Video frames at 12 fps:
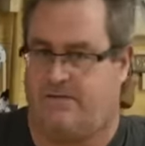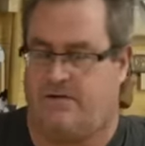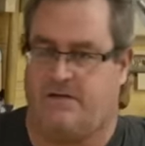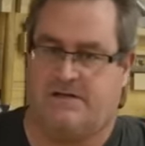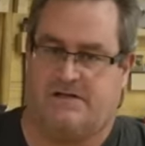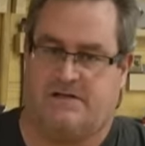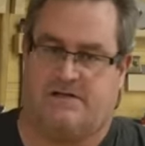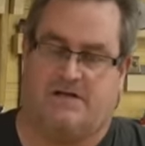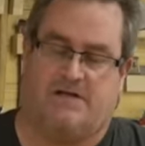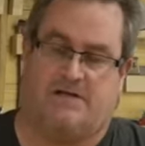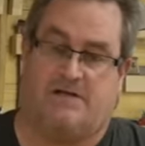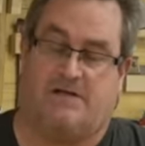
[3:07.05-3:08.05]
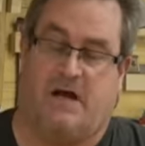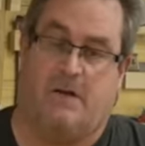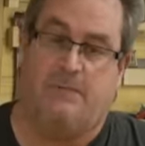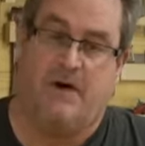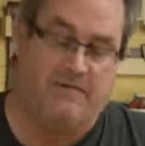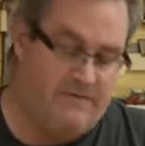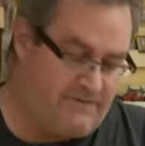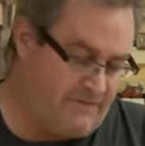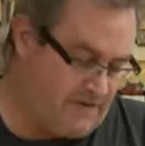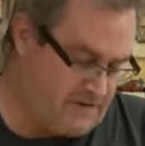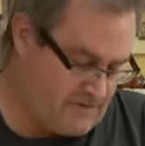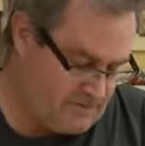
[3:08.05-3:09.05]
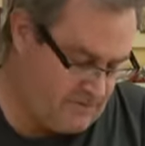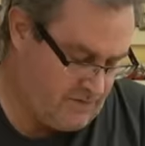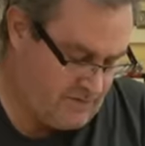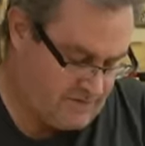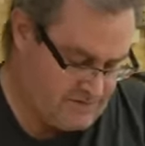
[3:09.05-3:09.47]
36 inches above the finished floor.